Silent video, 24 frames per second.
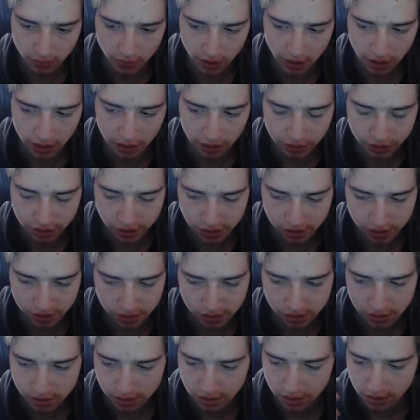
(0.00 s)
uh, just
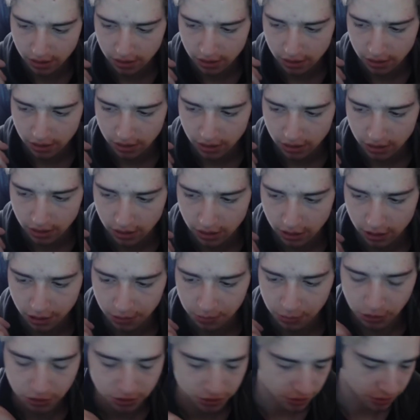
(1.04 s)

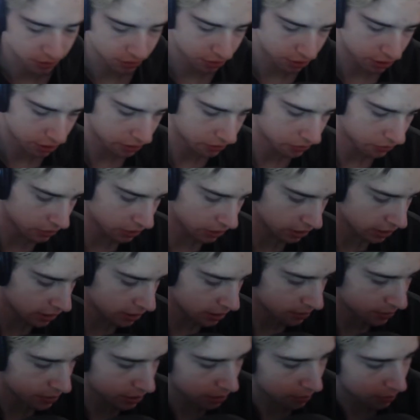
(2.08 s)
personal shit really
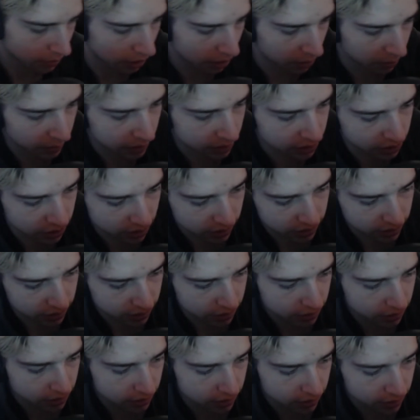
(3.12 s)
keeps coming up and
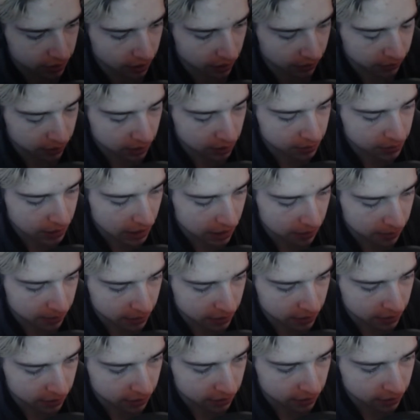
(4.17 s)
just stuff keeps
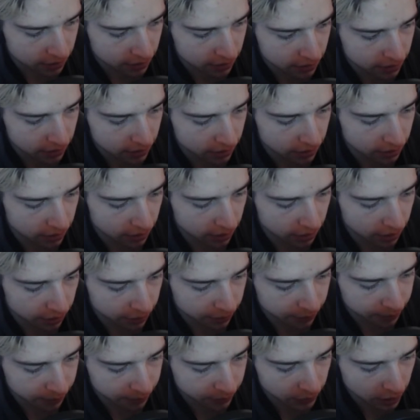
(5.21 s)
happening, uh,
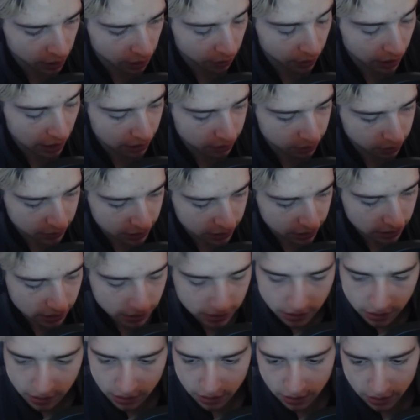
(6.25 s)
around me,
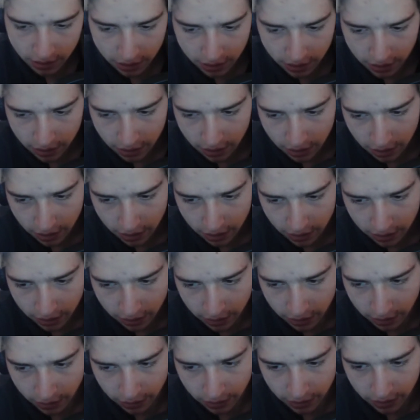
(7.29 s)
you
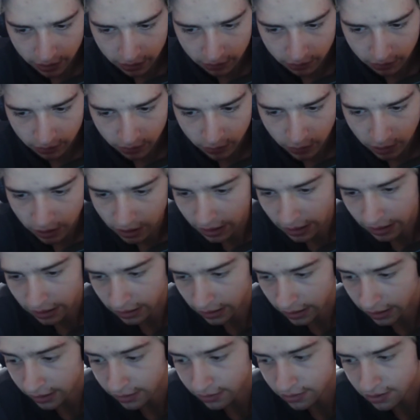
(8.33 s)
know, that it you kind of
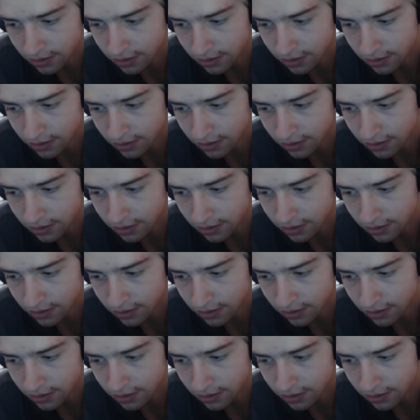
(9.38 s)
can't